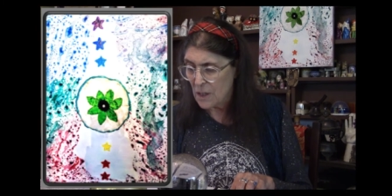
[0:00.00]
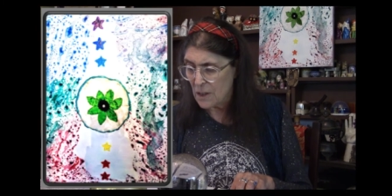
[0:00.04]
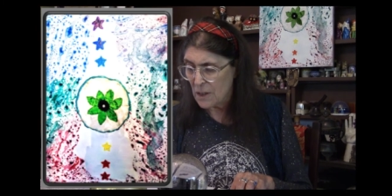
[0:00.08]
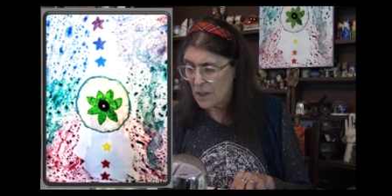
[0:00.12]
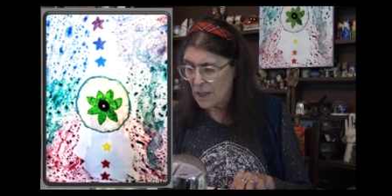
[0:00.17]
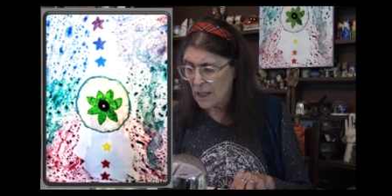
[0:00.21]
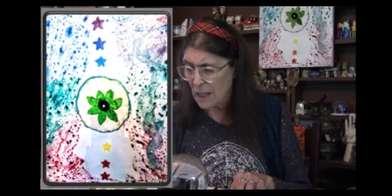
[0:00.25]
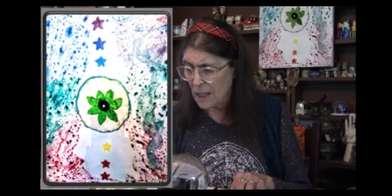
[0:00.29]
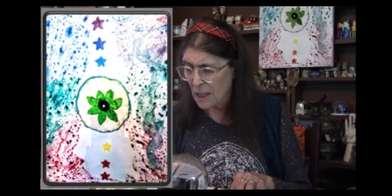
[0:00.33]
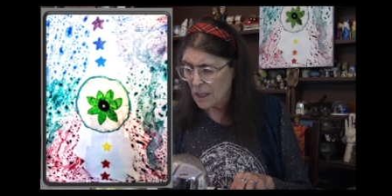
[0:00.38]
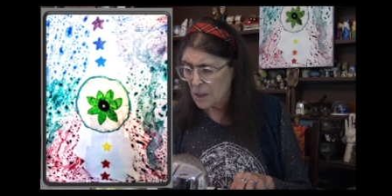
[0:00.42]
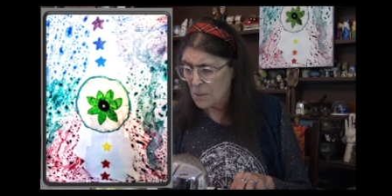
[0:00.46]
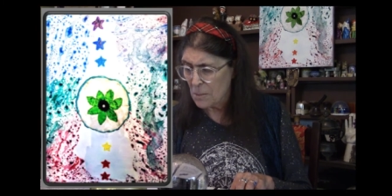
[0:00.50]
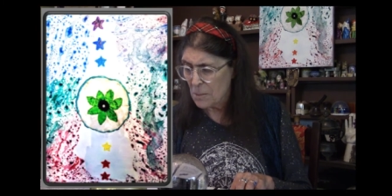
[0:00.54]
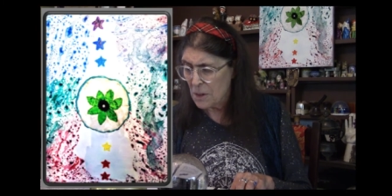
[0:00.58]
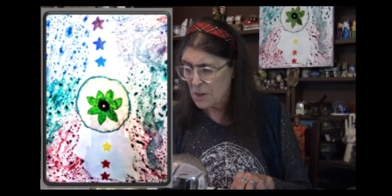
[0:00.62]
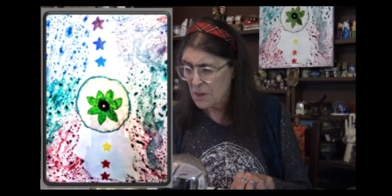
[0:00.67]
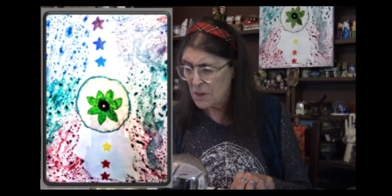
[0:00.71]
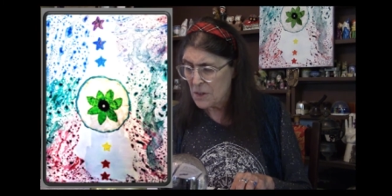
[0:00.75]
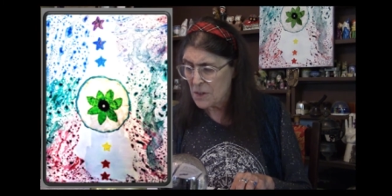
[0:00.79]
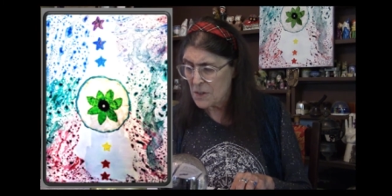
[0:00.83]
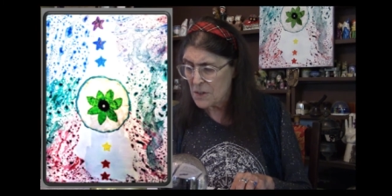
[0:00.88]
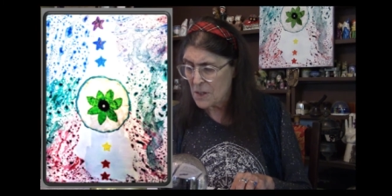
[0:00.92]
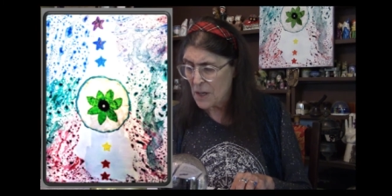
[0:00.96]
The
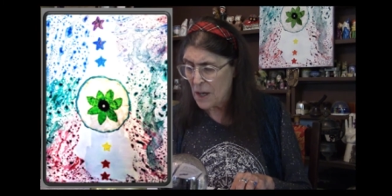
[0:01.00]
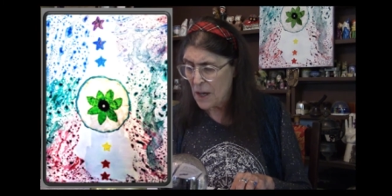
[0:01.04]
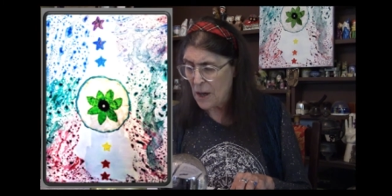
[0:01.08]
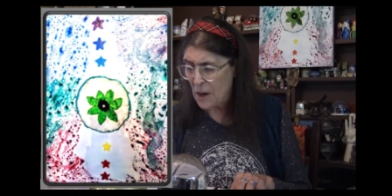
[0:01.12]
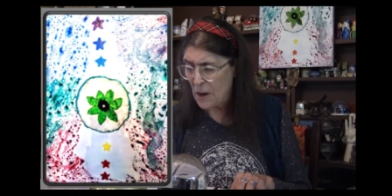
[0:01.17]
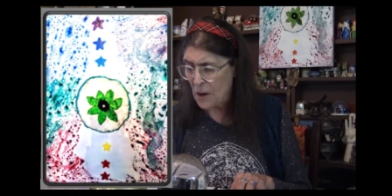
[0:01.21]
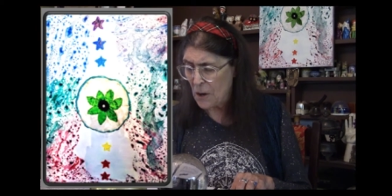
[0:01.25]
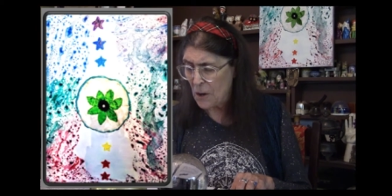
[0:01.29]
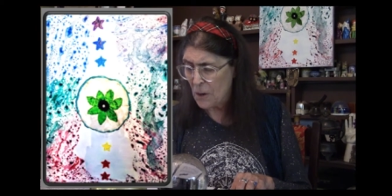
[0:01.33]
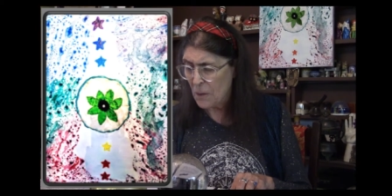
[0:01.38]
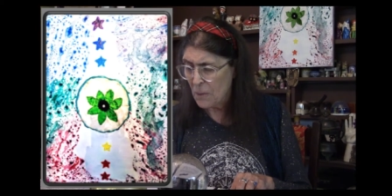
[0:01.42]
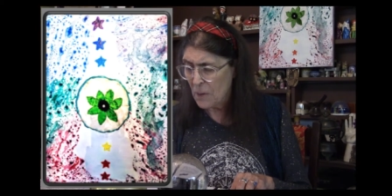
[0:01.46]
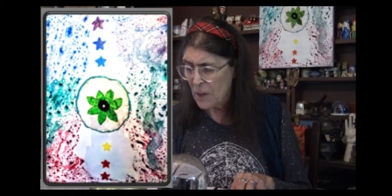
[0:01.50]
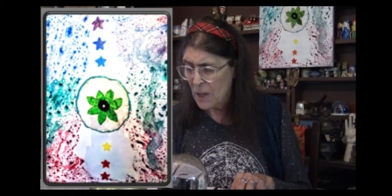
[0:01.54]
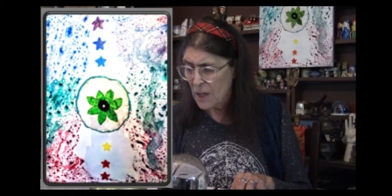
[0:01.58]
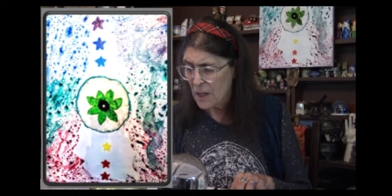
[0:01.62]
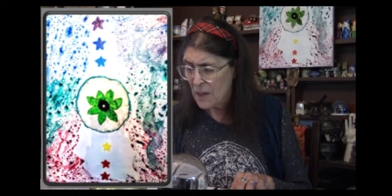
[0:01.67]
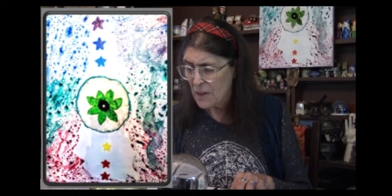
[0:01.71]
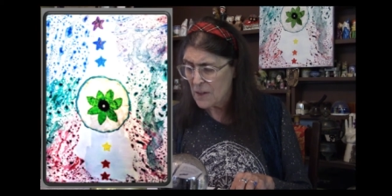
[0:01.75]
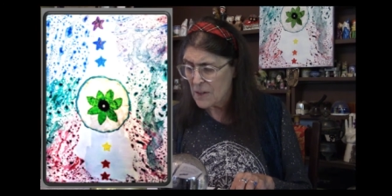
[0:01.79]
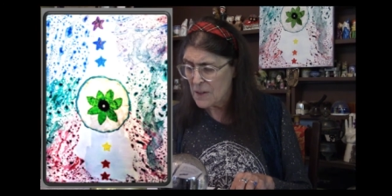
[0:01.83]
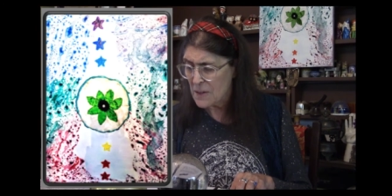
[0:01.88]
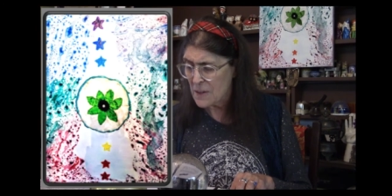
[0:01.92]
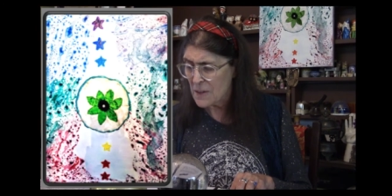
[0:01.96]
element is air.
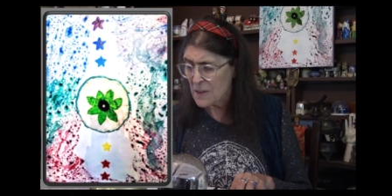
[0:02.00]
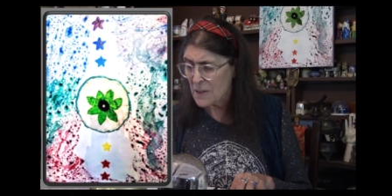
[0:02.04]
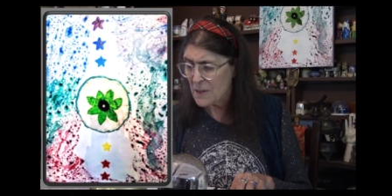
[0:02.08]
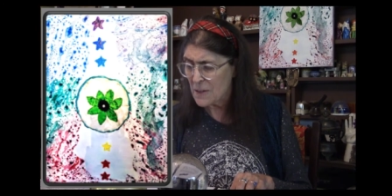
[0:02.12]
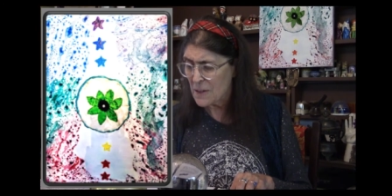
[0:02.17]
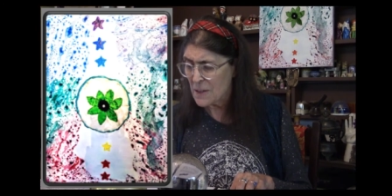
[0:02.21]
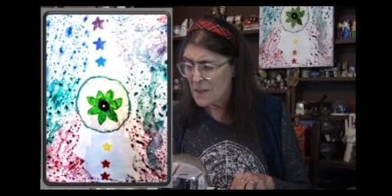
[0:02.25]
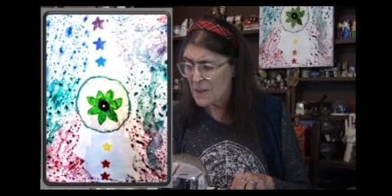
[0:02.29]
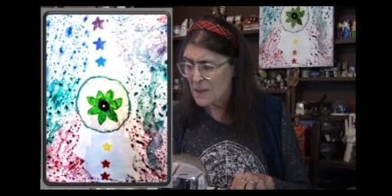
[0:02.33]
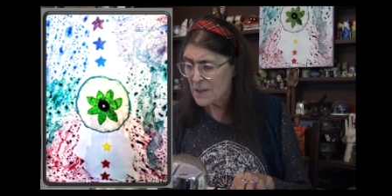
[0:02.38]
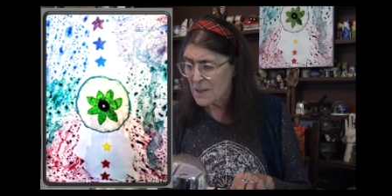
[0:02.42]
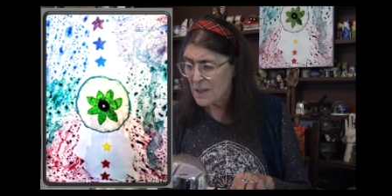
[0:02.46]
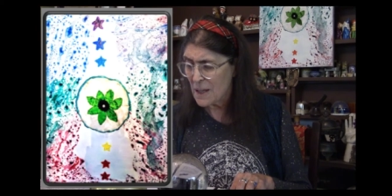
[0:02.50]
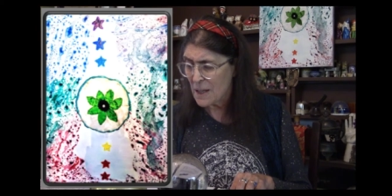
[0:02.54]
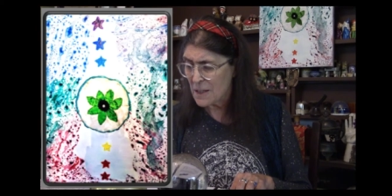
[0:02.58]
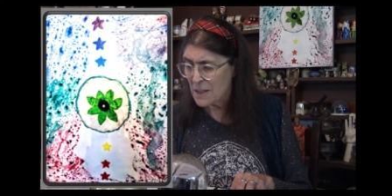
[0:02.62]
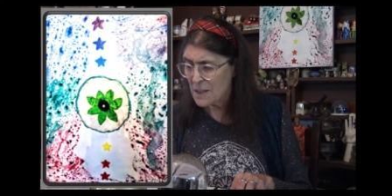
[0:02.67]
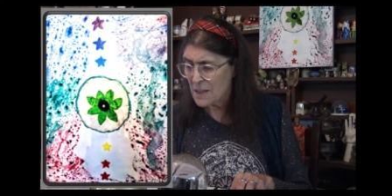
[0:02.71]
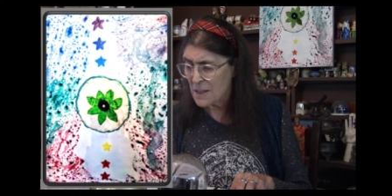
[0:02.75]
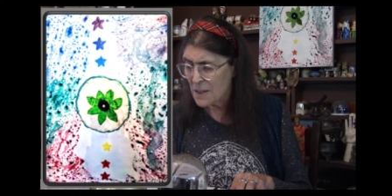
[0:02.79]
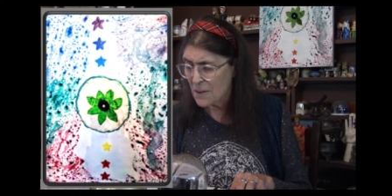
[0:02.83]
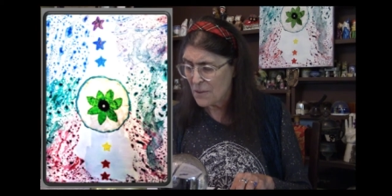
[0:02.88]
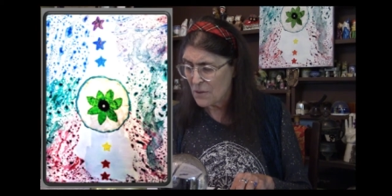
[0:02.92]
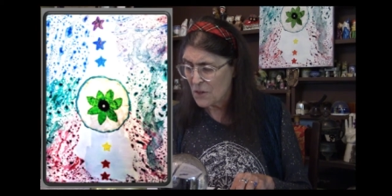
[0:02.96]
This is the
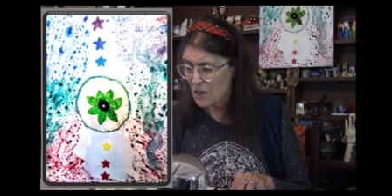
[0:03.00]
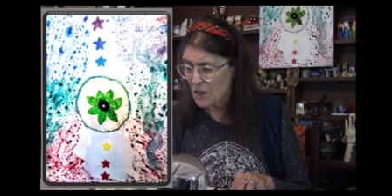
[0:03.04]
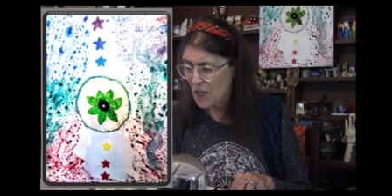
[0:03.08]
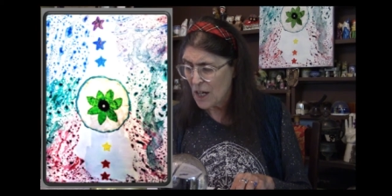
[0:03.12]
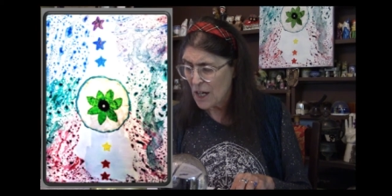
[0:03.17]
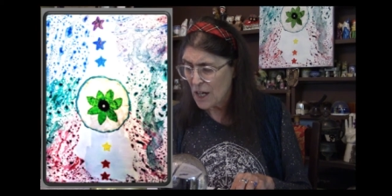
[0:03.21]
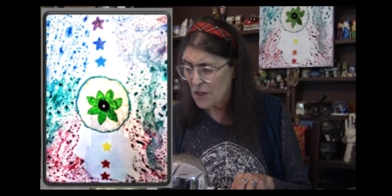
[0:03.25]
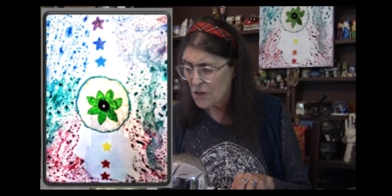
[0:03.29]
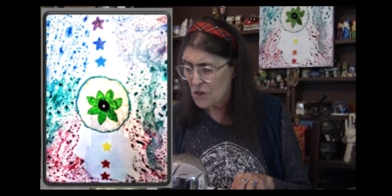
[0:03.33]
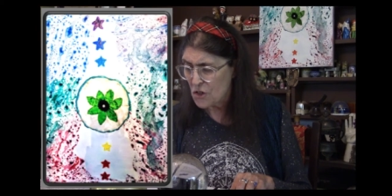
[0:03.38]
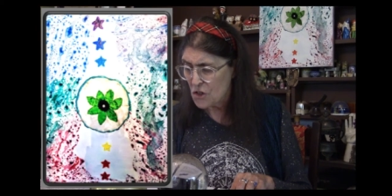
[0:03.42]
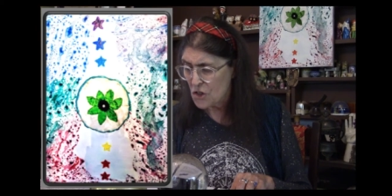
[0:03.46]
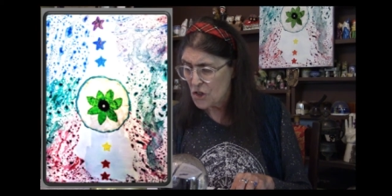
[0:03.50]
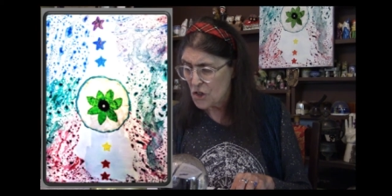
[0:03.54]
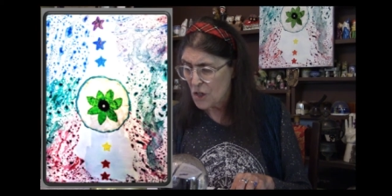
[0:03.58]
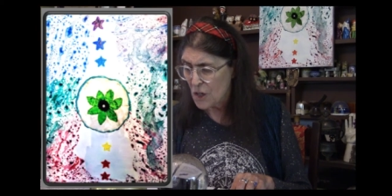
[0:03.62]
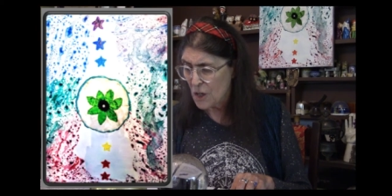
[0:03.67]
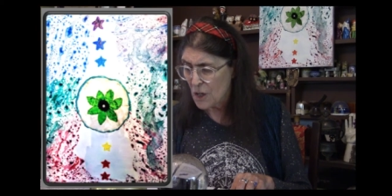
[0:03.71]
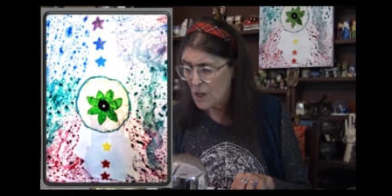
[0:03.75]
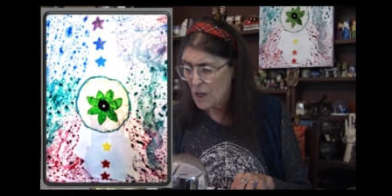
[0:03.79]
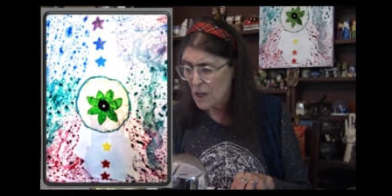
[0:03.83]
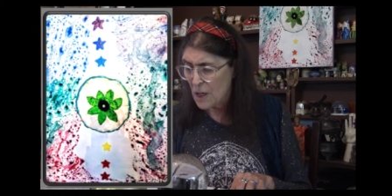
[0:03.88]
sense of touch.